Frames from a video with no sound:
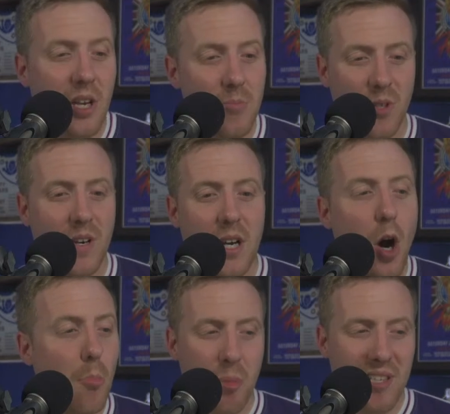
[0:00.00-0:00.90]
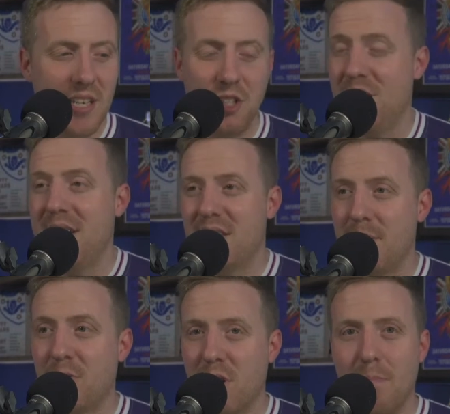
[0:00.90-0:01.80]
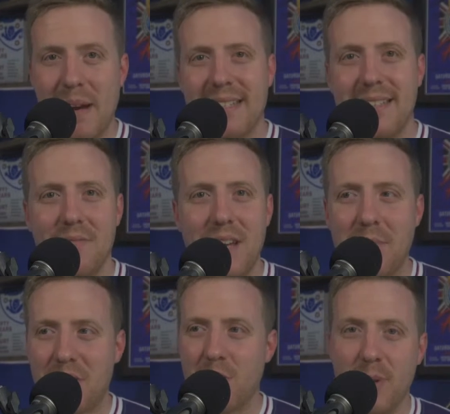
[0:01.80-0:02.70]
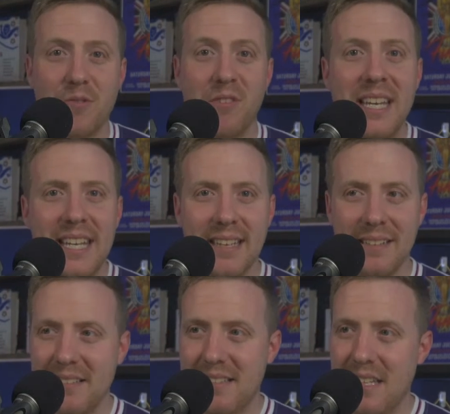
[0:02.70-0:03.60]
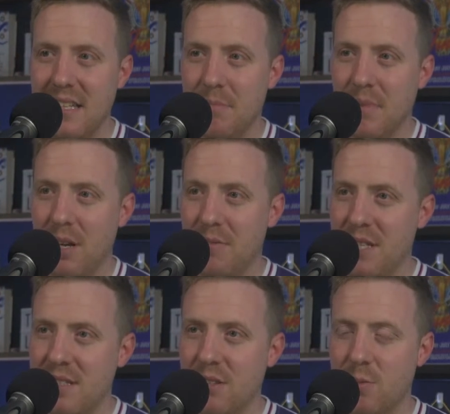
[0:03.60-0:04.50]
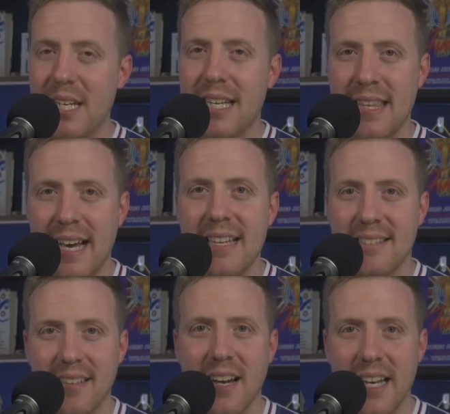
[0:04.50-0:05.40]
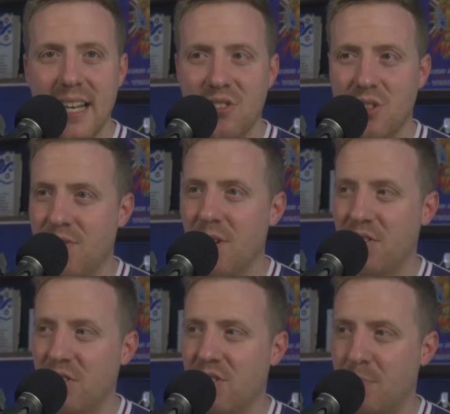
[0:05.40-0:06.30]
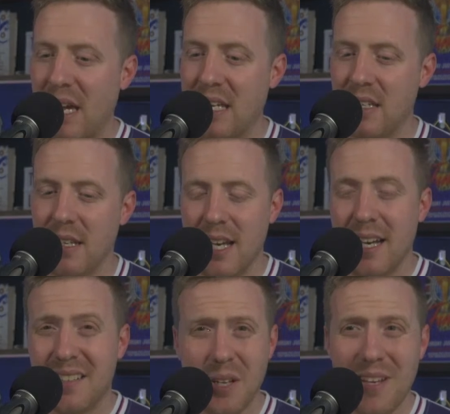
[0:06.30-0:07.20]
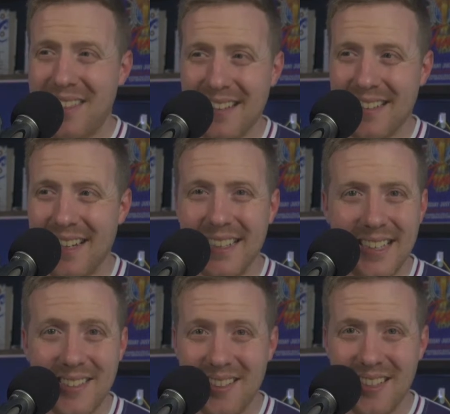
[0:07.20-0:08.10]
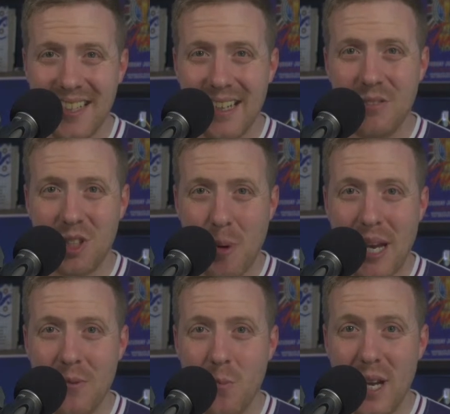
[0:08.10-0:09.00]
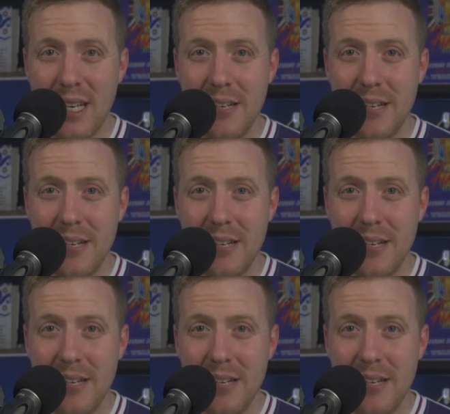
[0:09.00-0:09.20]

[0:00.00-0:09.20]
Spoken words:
of a competition, it's the most competitive game that's coming up for any England team over this next week, and that is the Lionesses versus Spain. Do we think the Lionesses are going to go to Spain and win?